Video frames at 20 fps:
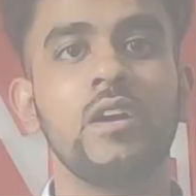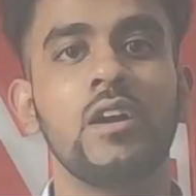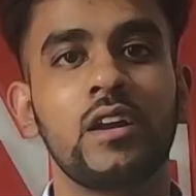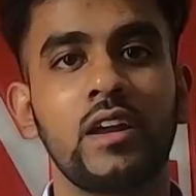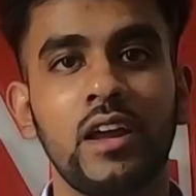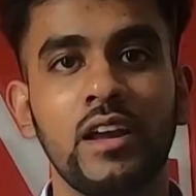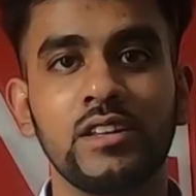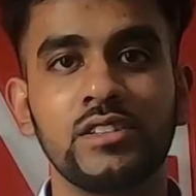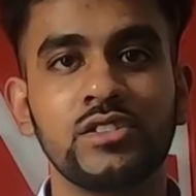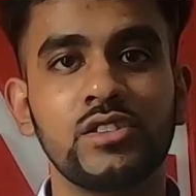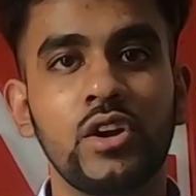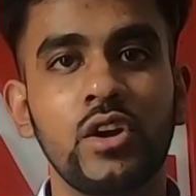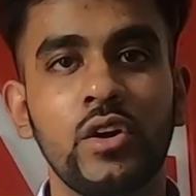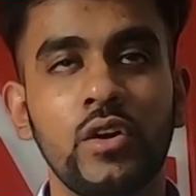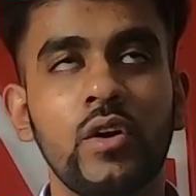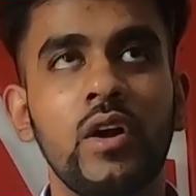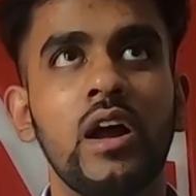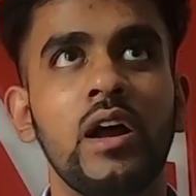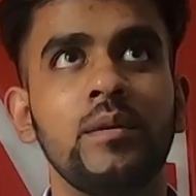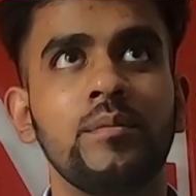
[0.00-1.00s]
Okay, so
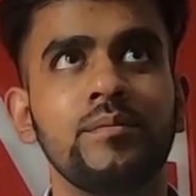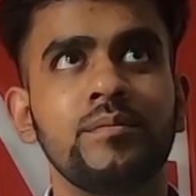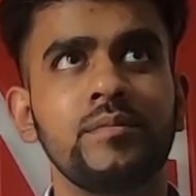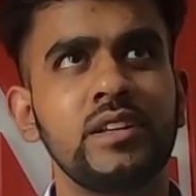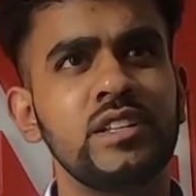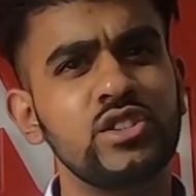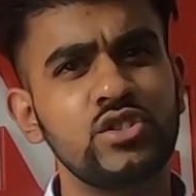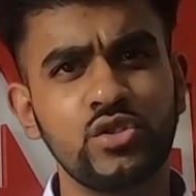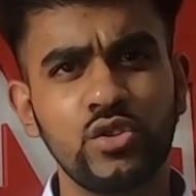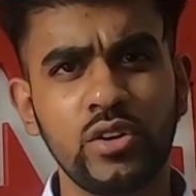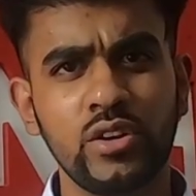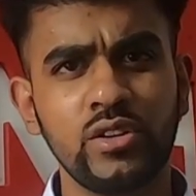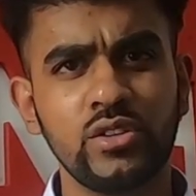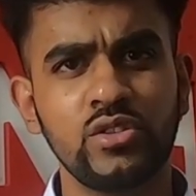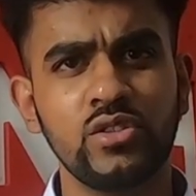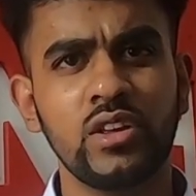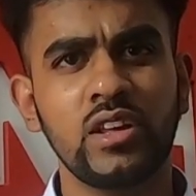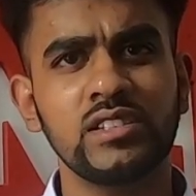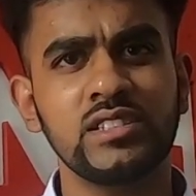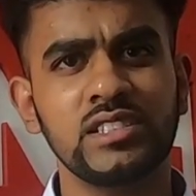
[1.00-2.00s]
in
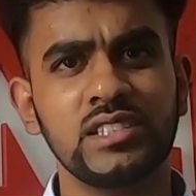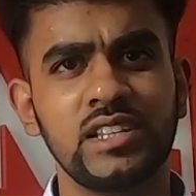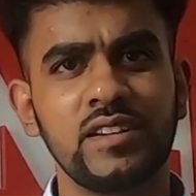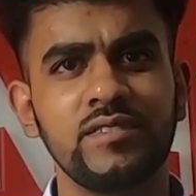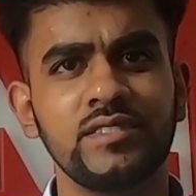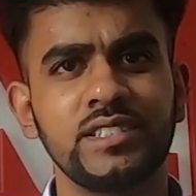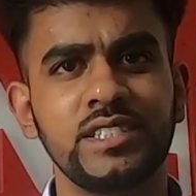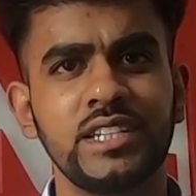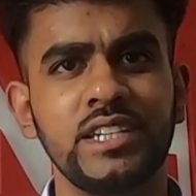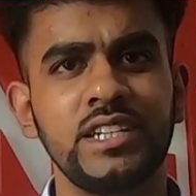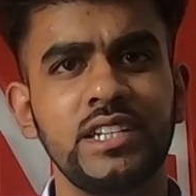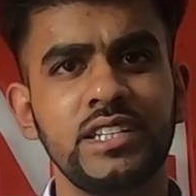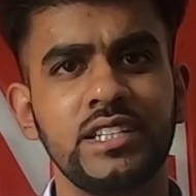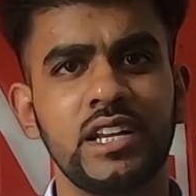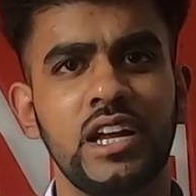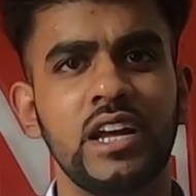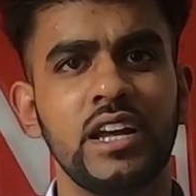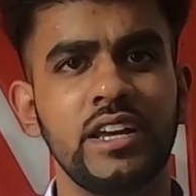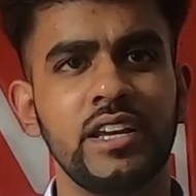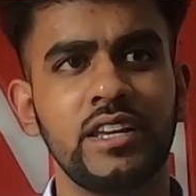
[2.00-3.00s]

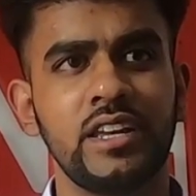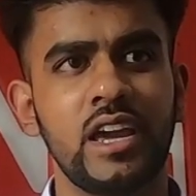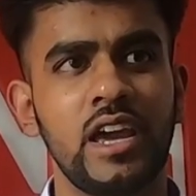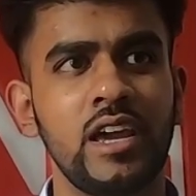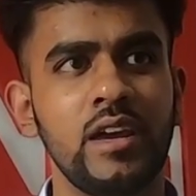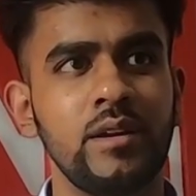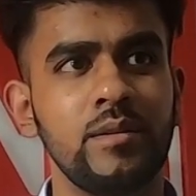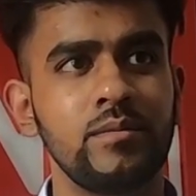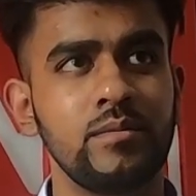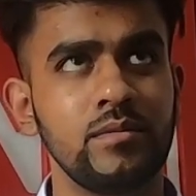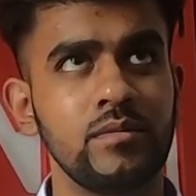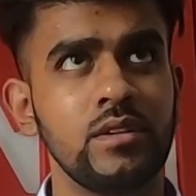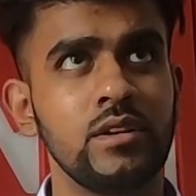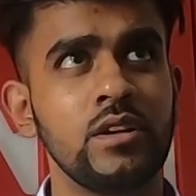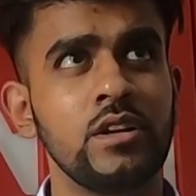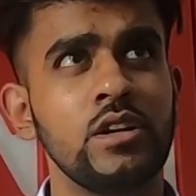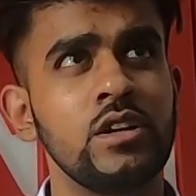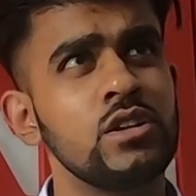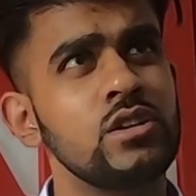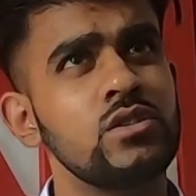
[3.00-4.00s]
2017 I came,
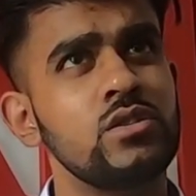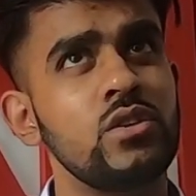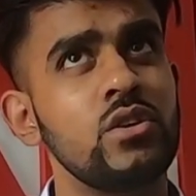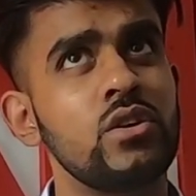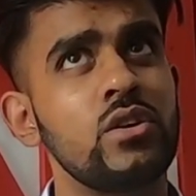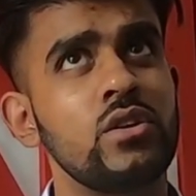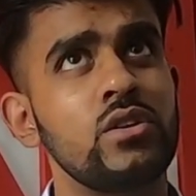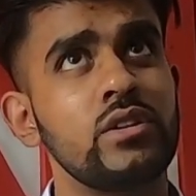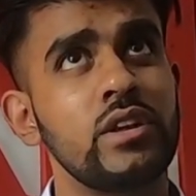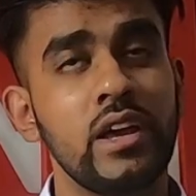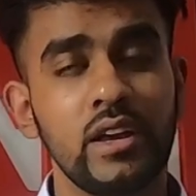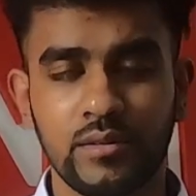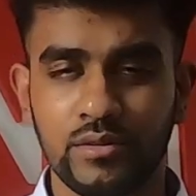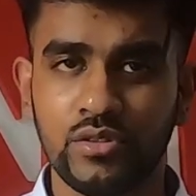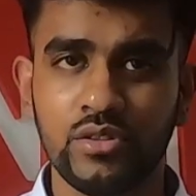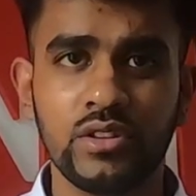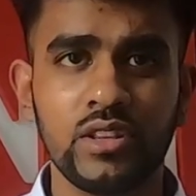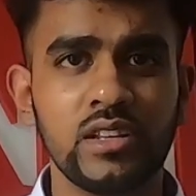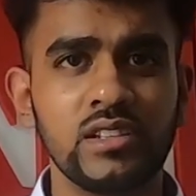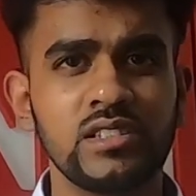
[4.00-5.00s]

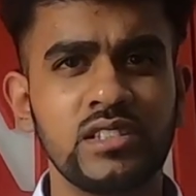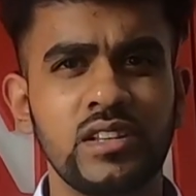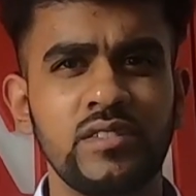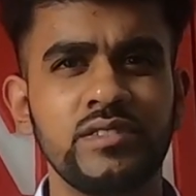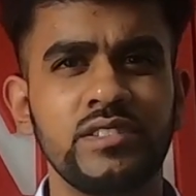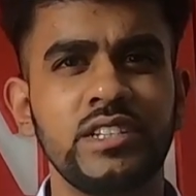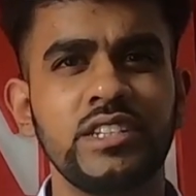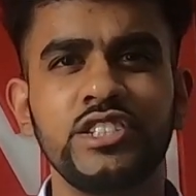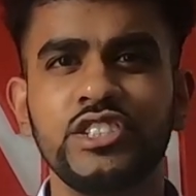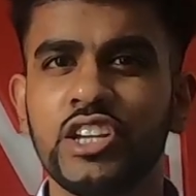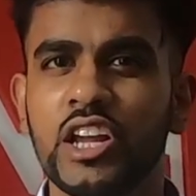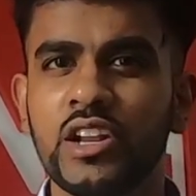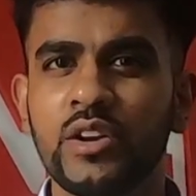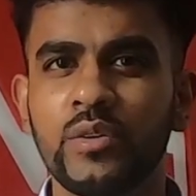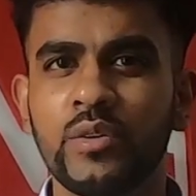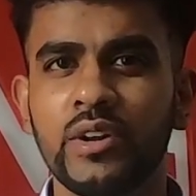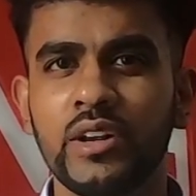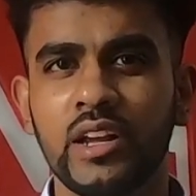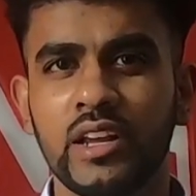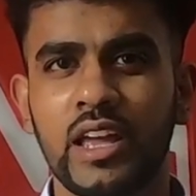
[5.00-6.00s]
2017
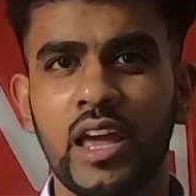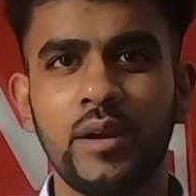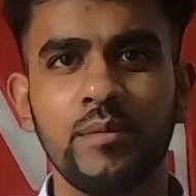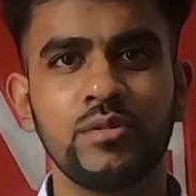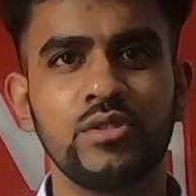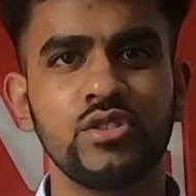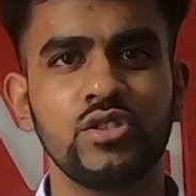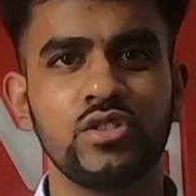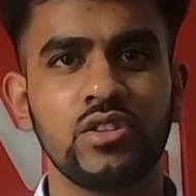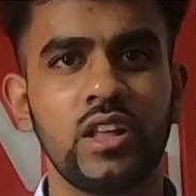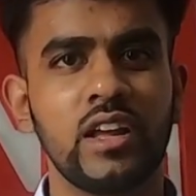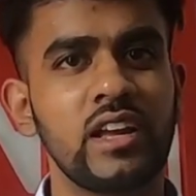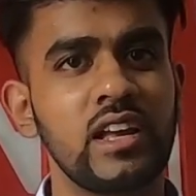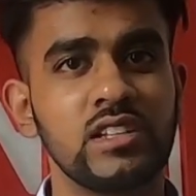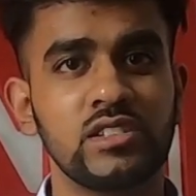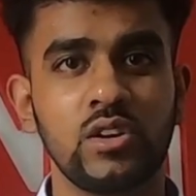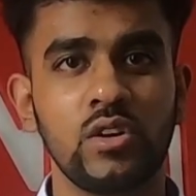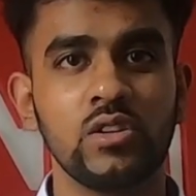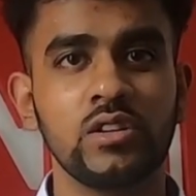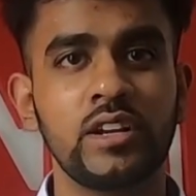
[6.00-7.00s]
January I came to Sri Lanka
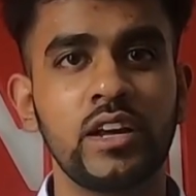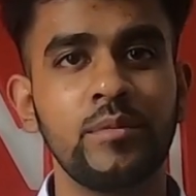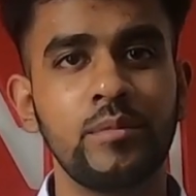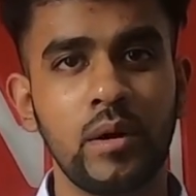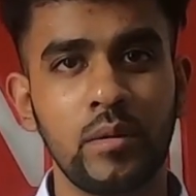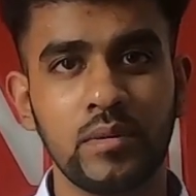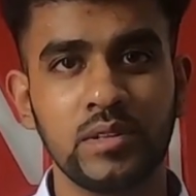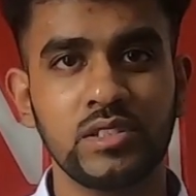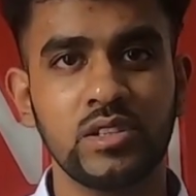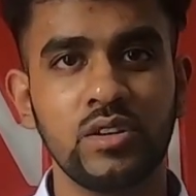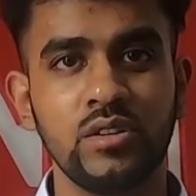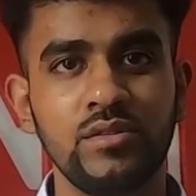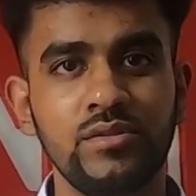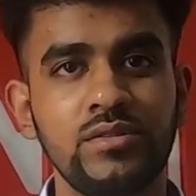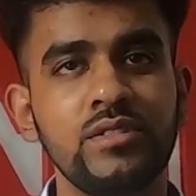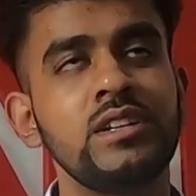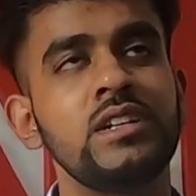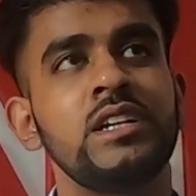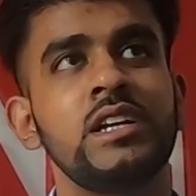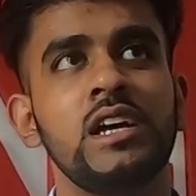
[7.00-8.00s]
as a holiday by myself.
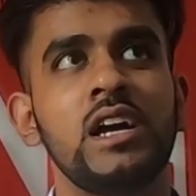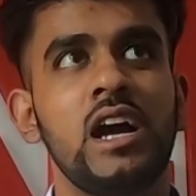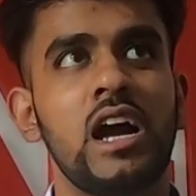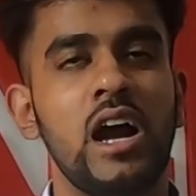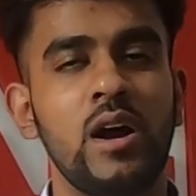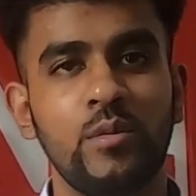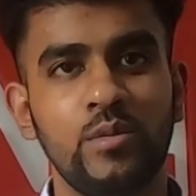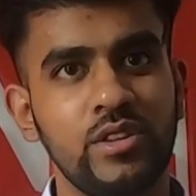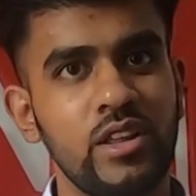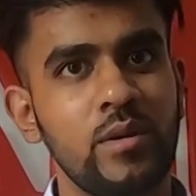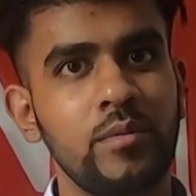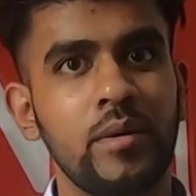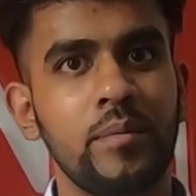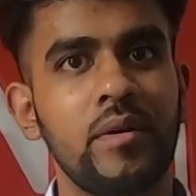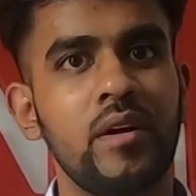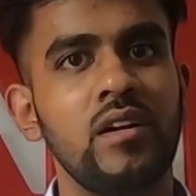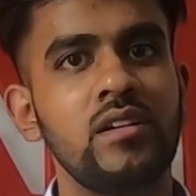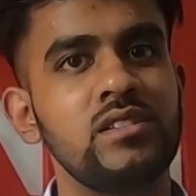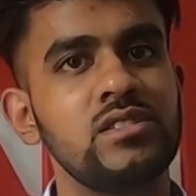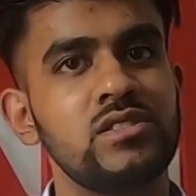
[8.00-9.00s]
Without my
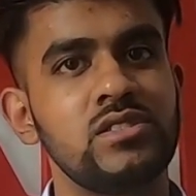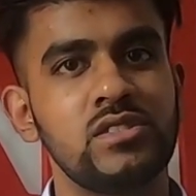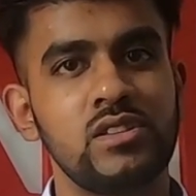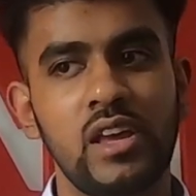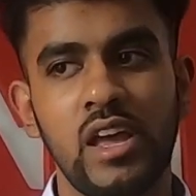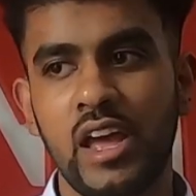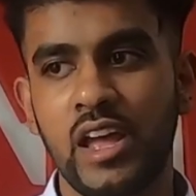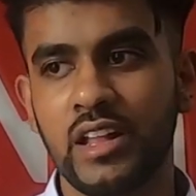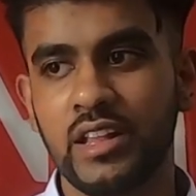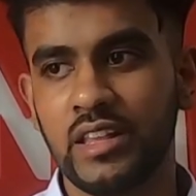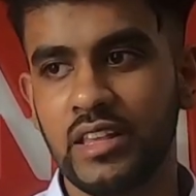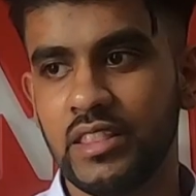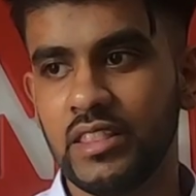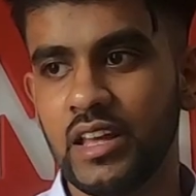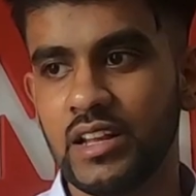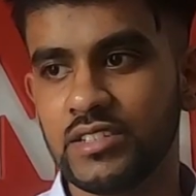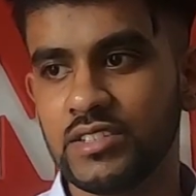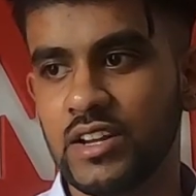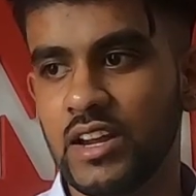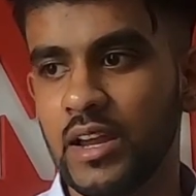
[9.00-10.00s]
parents, and in
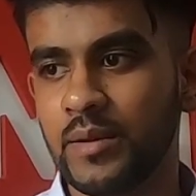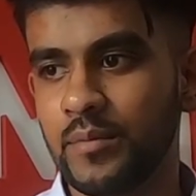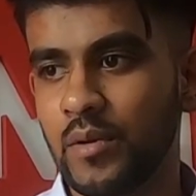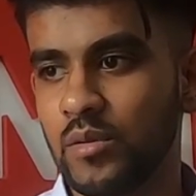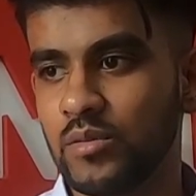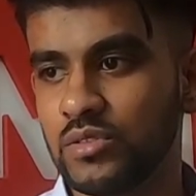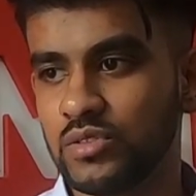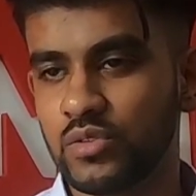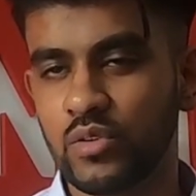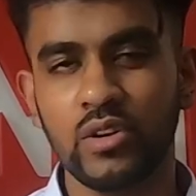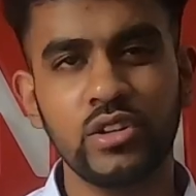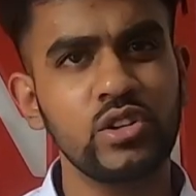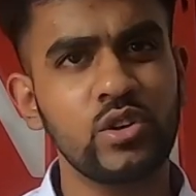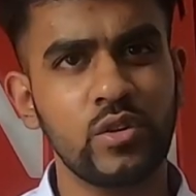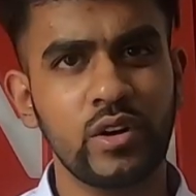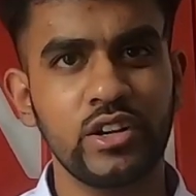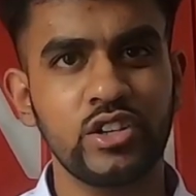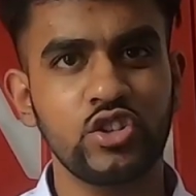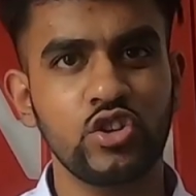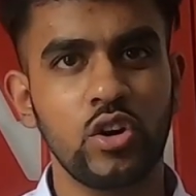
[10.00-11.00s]
that time I was going to
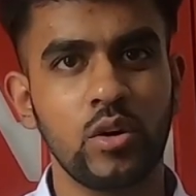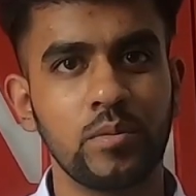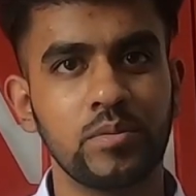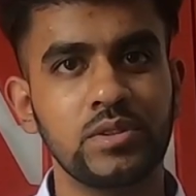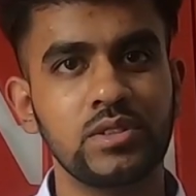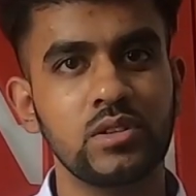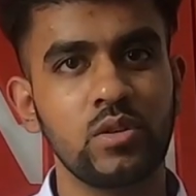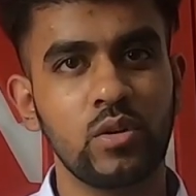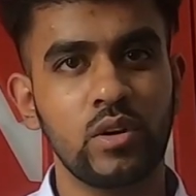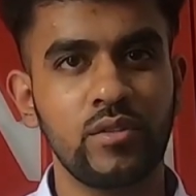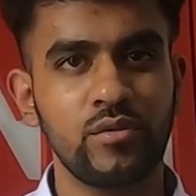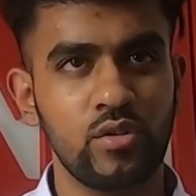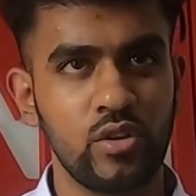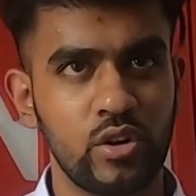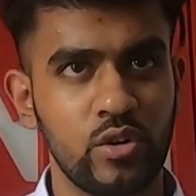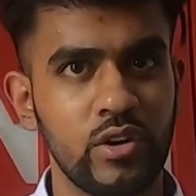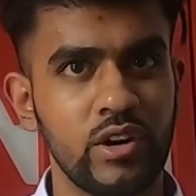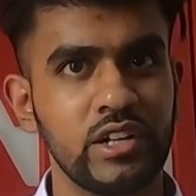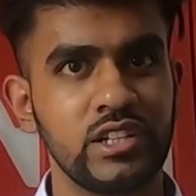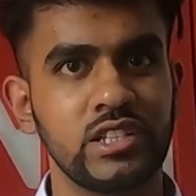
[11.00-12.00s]
cricket shops looking for a
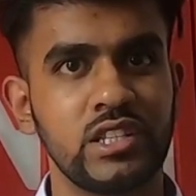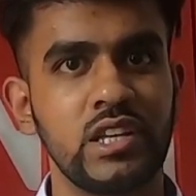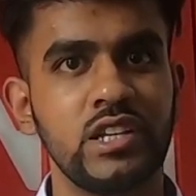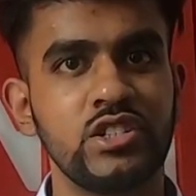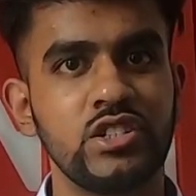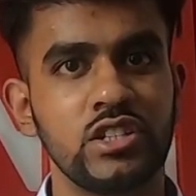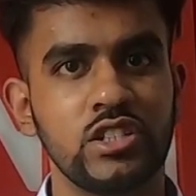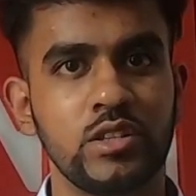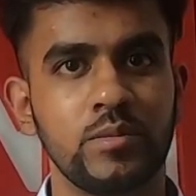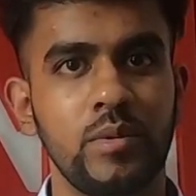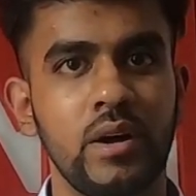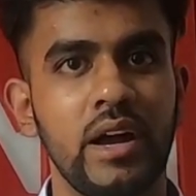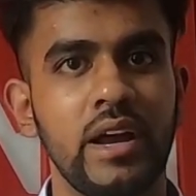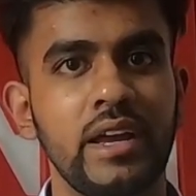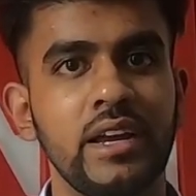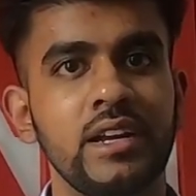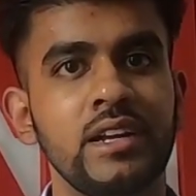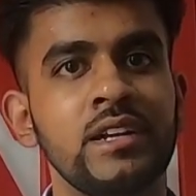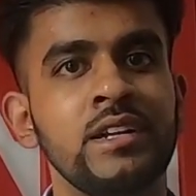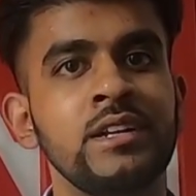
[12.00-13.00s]
cricket t-shirt to buy.